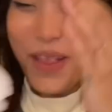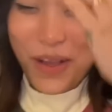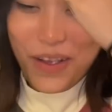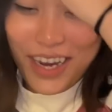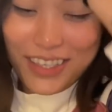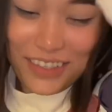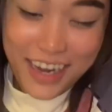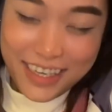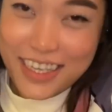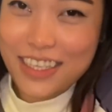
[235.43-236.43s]
okay, so
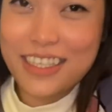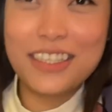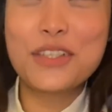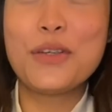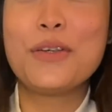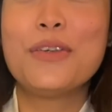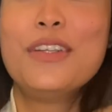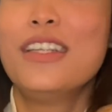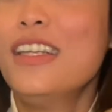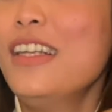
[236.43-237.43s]
guys, that's it. So
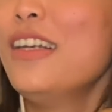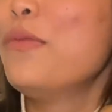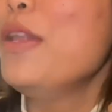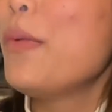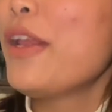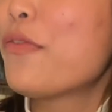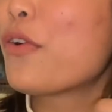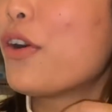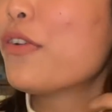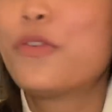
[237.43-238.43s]
we'll wait for
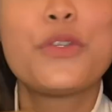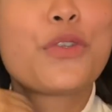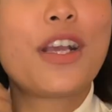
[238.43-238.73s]
our food to